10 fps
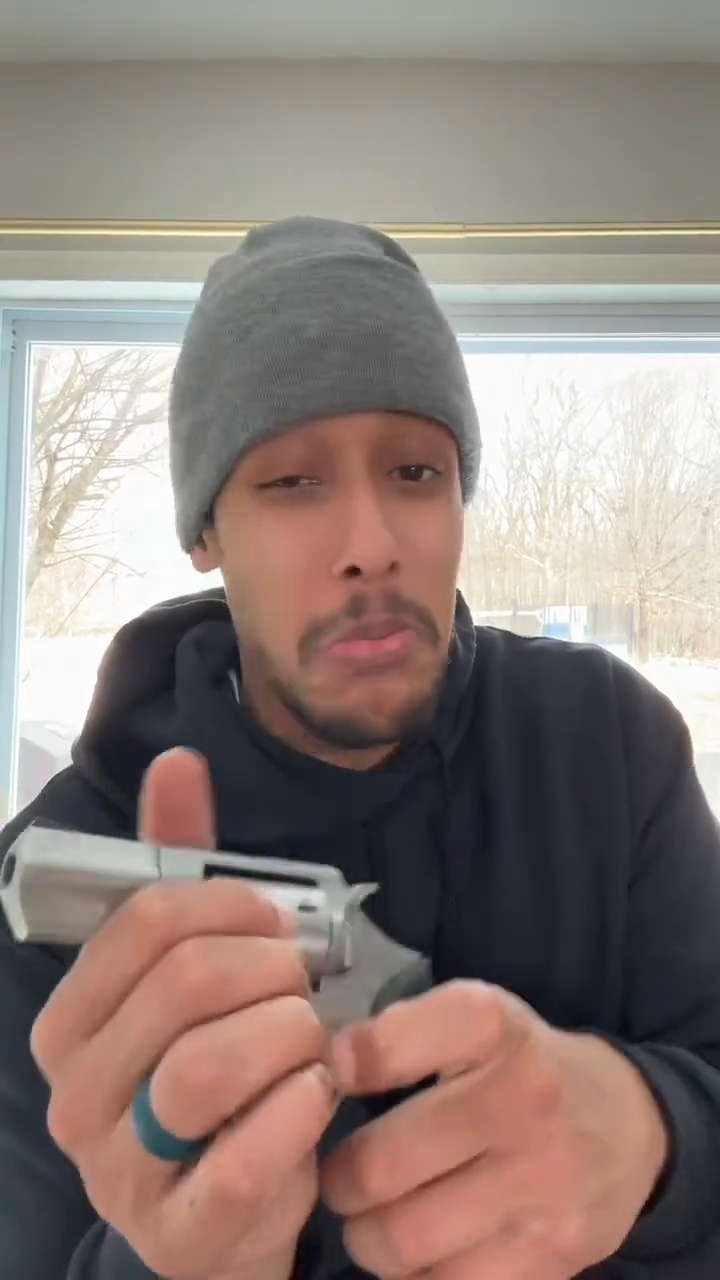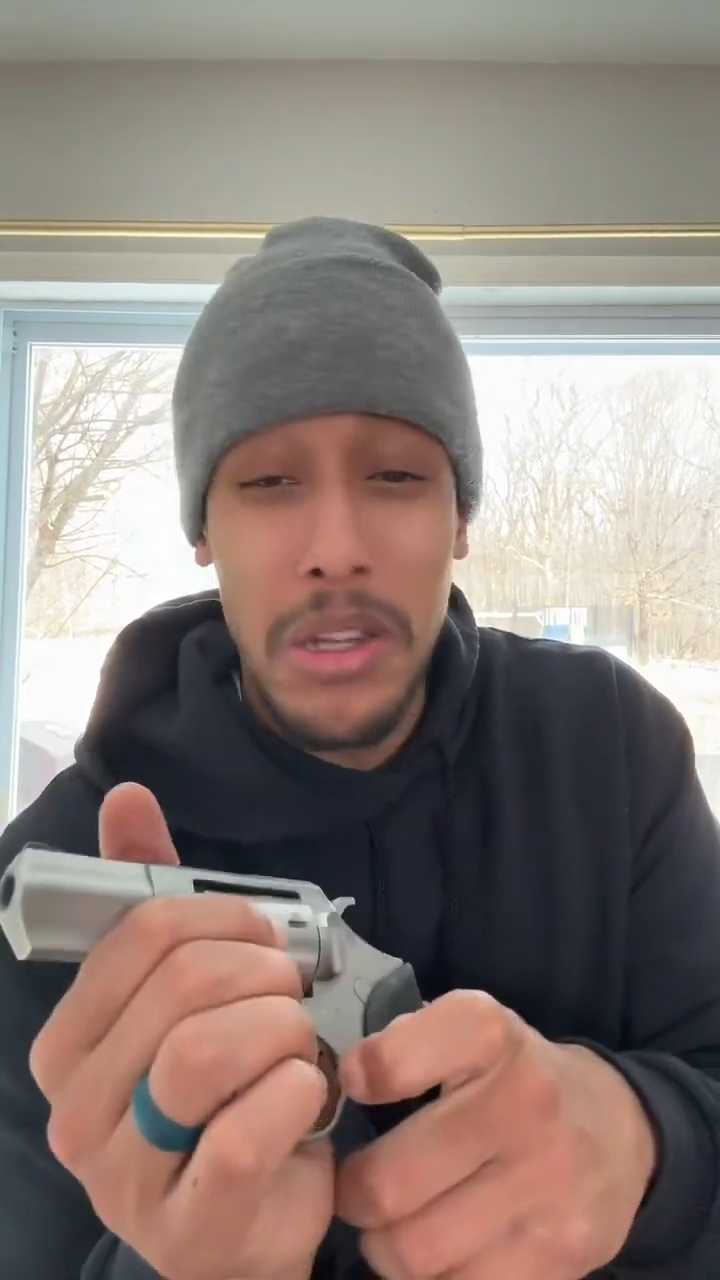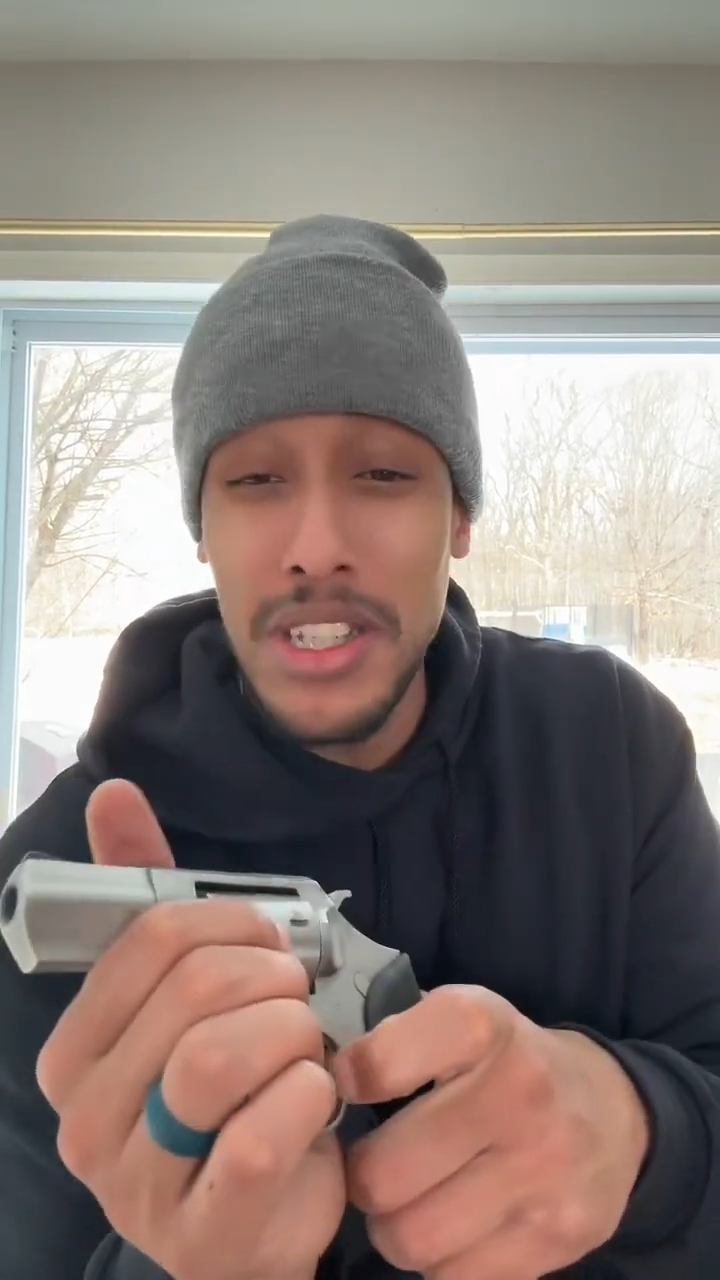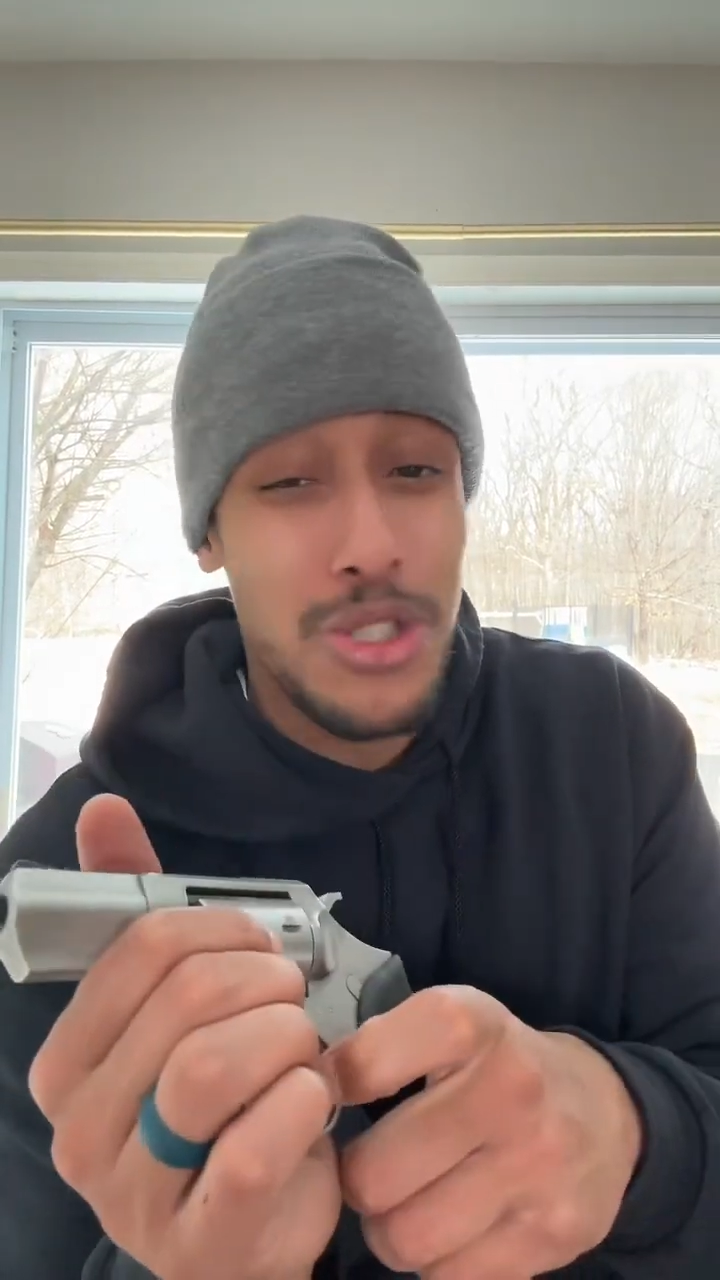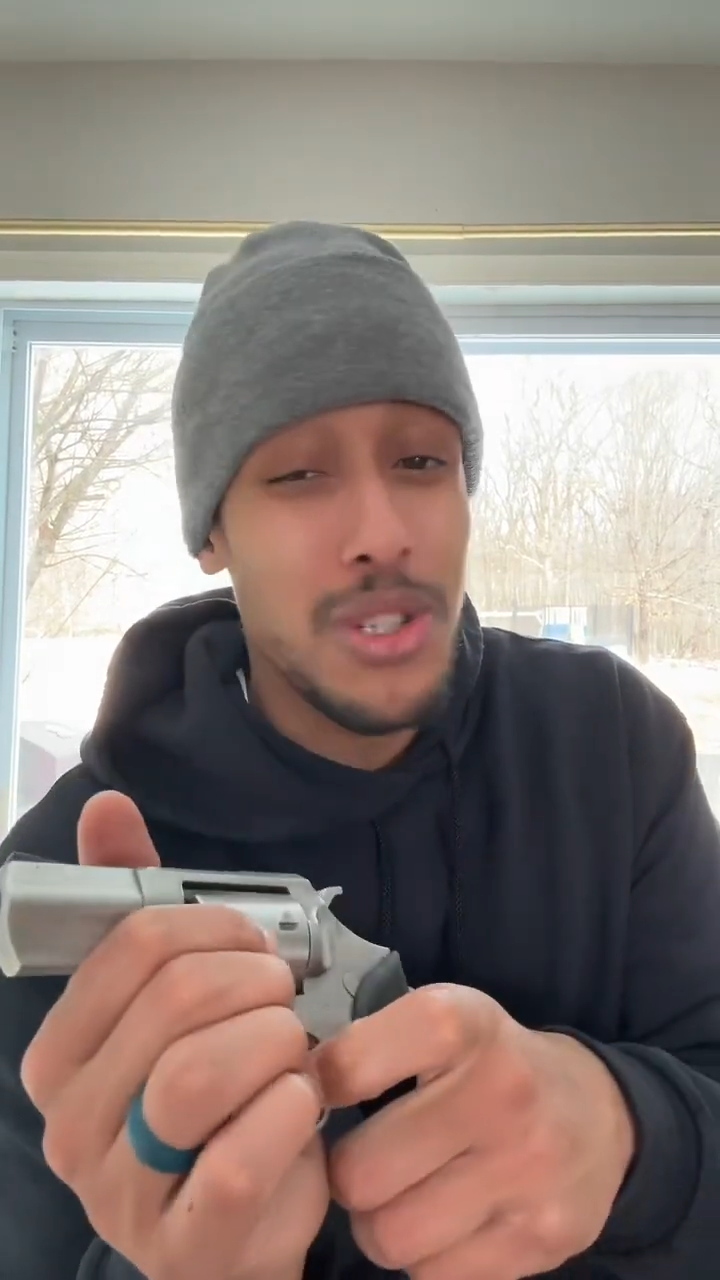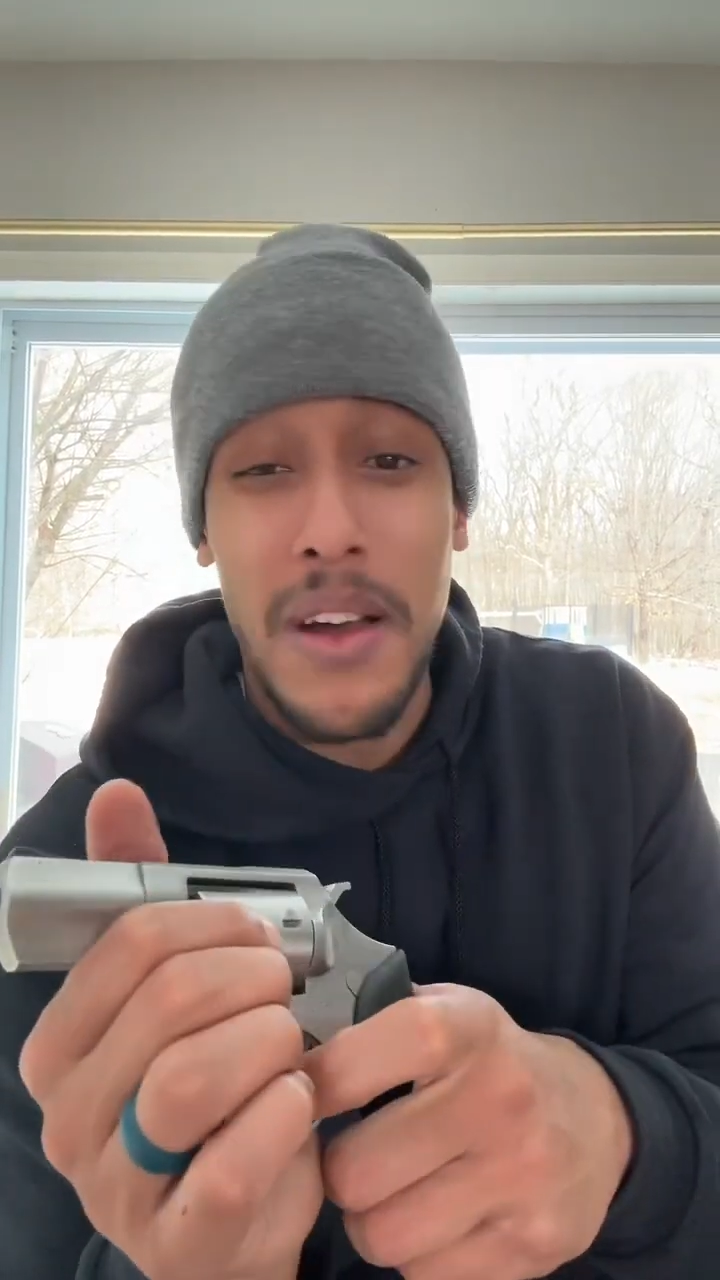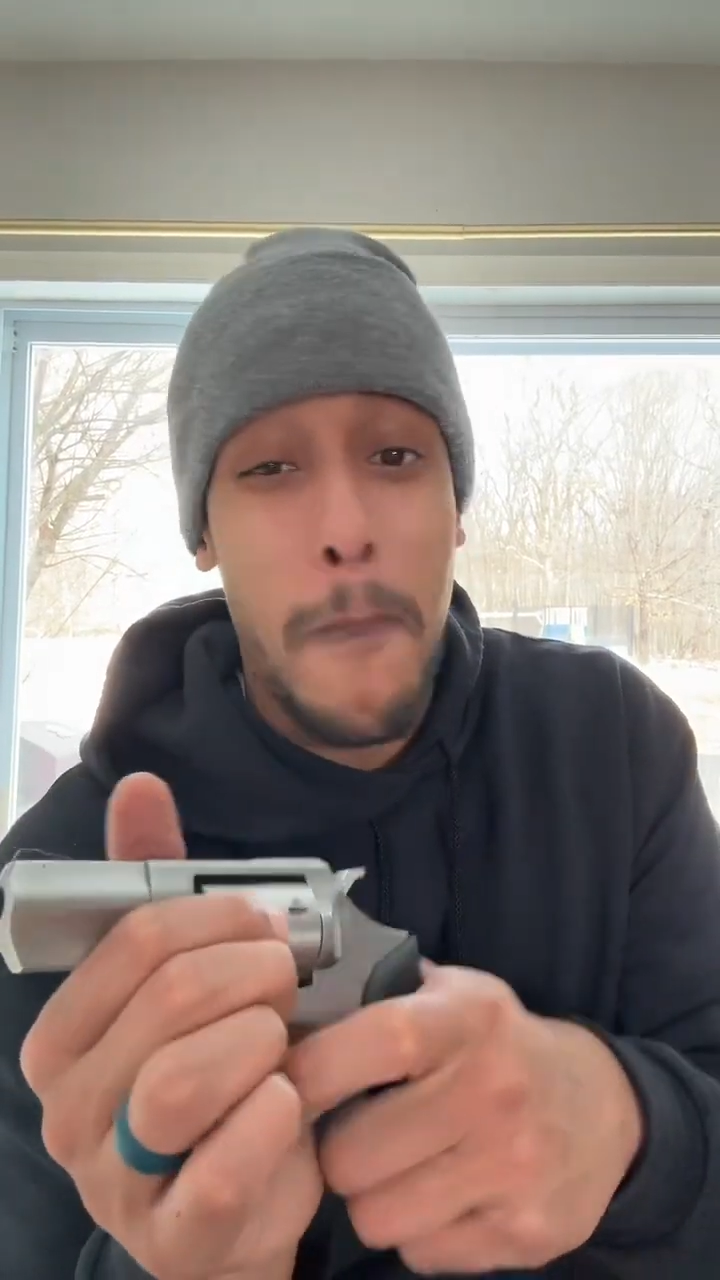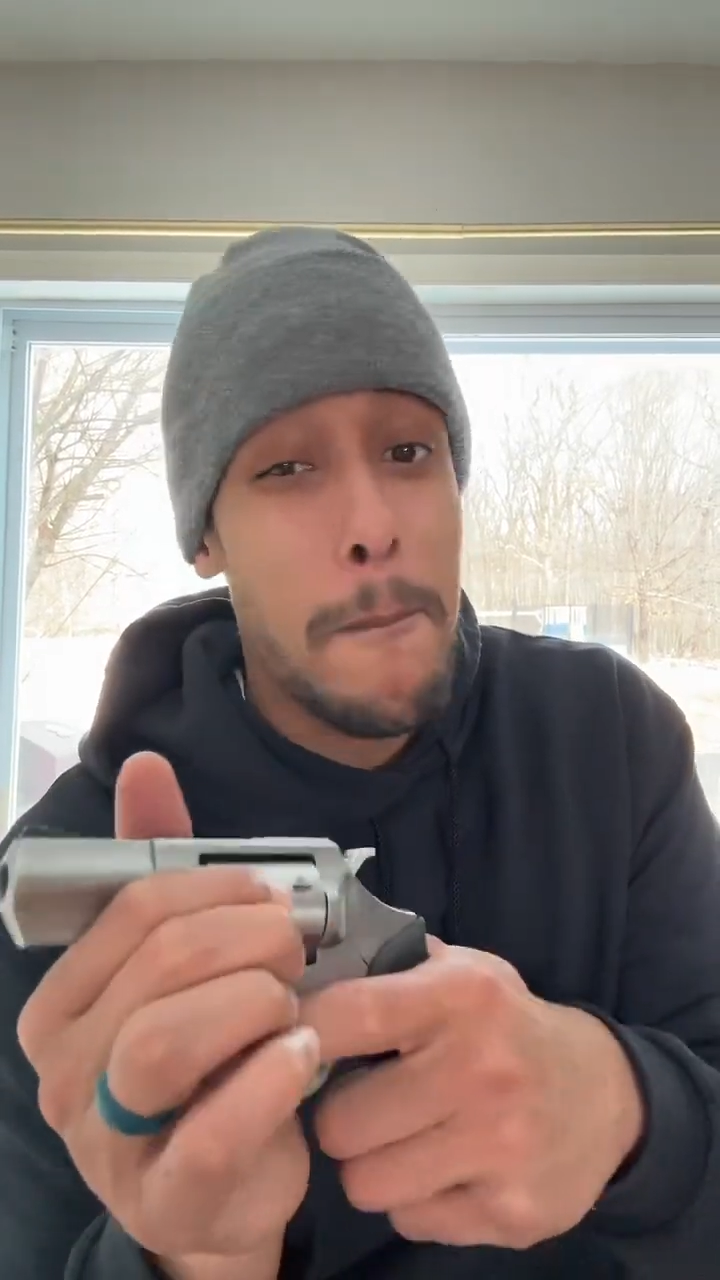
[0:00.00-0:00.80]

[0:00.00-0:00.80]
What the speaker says: bullets, you could